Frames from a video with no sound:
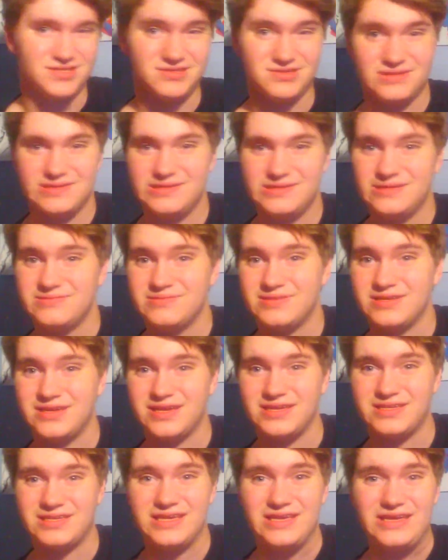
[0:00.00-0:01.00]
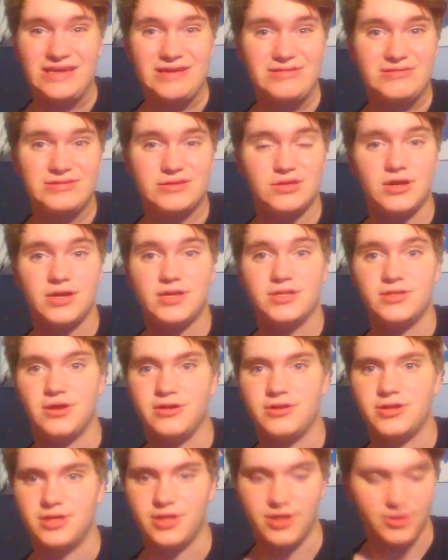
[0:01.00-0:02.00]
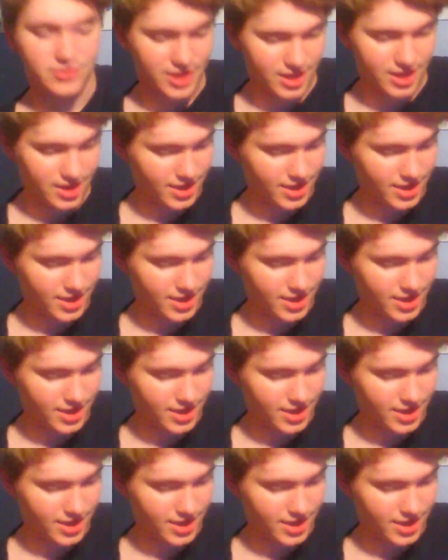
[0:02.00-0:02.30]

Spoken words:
Oh, I don't think I counted right. Darn it. Okay.